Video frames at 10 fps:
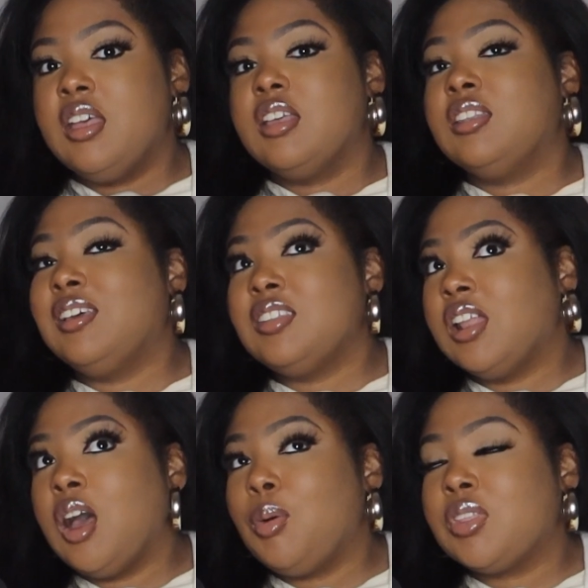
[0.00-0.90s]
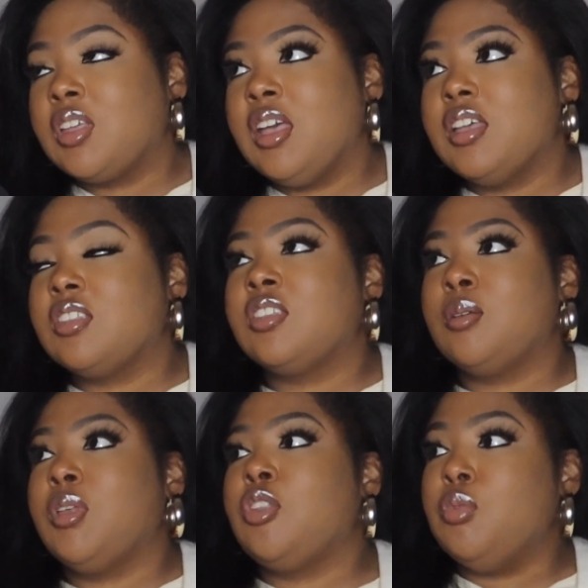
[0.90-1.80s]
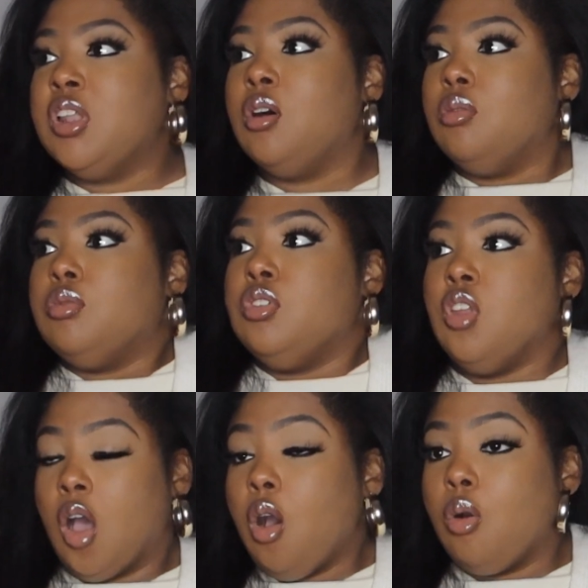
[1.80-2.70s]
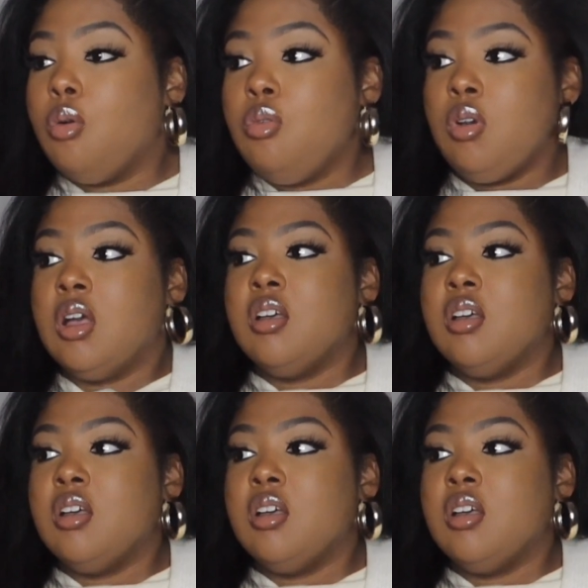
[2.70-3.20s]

That's not always the case. It's sometimes we don't know